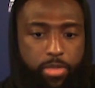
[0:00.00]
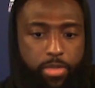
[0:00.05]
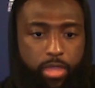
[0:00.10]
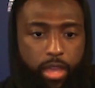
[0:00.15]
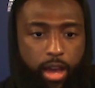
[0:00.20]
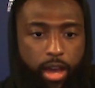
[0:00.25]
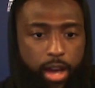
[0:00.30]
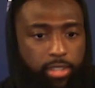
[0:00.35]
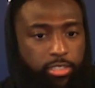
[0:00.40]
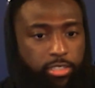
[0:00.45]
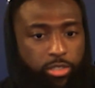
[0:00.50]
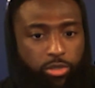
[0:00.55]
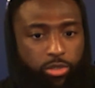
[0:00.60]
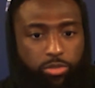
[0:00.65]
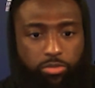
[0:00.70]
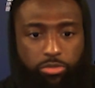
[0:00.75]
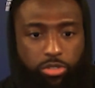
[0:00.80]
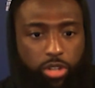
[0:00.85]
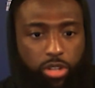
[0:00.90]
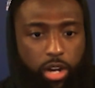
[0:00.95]
I just
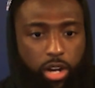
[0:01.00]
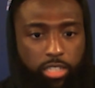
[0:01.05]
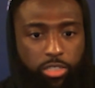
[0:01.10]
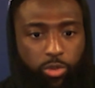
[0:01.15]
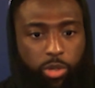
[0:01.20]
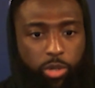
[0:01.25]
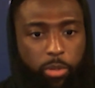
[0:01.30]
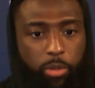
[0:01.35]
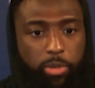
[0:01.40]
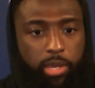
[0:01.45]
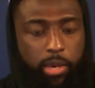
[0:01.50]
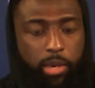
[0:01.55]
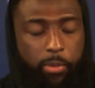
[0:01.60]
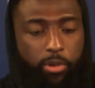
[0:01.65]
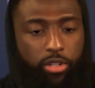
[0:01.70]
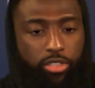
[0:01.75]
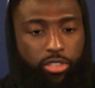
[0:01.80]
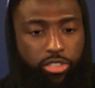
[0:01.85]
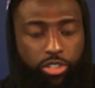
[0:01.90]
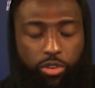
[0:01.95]
you know I just want to be able to
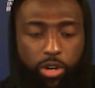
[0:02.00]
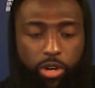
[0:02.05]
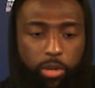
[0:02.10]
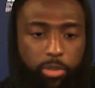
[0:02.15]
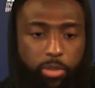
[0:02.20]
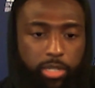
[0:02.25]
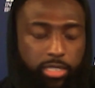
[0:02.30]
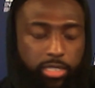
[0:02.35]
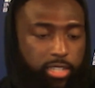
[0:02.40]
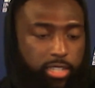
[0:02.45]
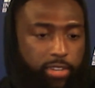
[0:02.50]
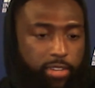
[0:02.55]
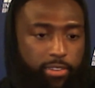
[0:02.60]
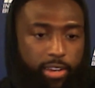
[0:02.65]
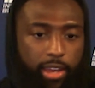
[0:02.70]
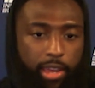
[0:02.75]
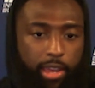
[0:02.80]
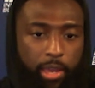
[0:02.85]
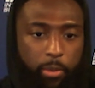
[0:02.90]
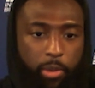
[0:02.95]
show up each and every
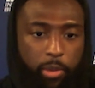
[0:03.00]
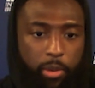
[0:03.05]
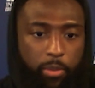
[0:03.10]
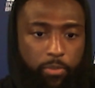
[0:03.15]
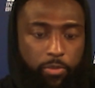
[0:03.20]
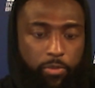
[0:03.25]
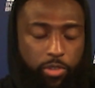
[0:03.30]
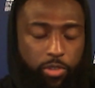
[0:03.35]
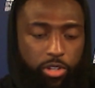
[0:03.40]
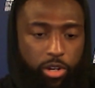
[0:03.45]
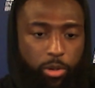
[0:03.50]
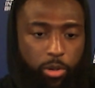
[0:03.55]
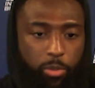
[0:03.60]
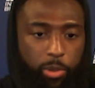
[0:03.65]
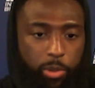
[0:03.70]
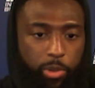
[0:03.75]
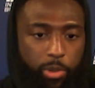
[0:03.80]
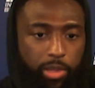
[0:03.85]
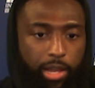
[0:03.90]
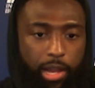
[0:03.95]
game, and you know be
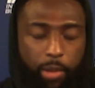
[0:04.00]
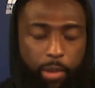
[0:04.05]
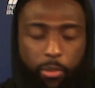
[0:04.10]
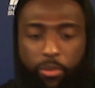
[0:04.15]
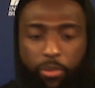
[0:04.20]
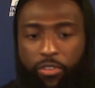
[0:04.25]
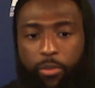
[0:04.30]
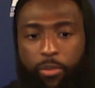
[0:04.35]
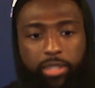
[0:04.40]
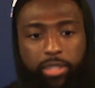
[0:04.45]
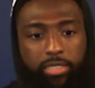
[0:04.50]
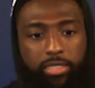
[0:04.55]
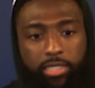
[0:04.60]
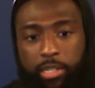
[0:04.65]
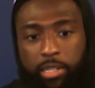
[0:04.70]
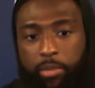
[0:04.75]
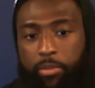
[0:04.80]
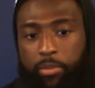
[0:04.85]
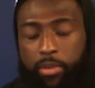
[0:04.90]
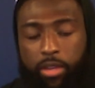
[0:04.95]
reliable for my
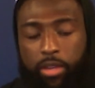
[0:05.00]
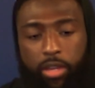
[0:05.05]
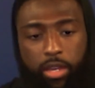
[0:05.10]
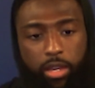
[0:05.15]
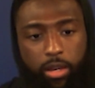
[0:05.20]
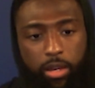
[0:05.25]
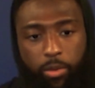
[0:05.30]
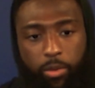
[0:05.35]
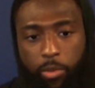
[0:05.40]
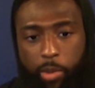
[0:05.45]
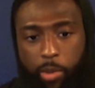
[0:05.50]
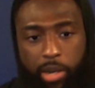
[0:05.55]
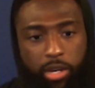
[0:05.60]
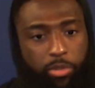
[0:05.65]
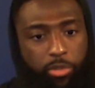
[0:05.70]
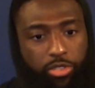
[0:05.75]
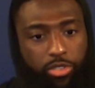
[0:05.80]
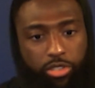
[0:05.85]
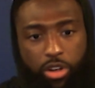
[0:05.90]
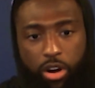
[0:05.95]
team when my
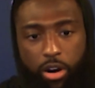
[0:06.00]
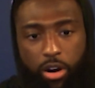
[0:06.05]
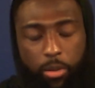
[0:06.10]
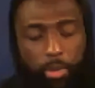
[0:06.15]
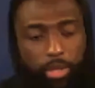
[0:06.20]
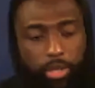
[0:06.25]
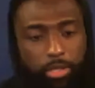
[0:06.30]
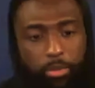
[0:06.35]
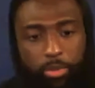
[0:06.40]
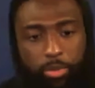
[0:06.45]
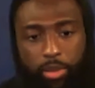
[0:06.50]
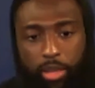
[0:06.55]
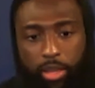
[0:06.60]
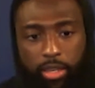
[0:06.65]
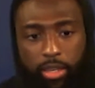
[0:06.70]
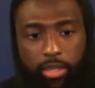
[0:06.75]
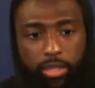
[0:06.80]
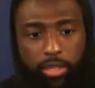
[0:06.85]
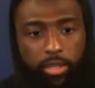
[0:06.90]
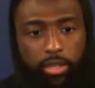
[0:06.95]
numbers call, make the play.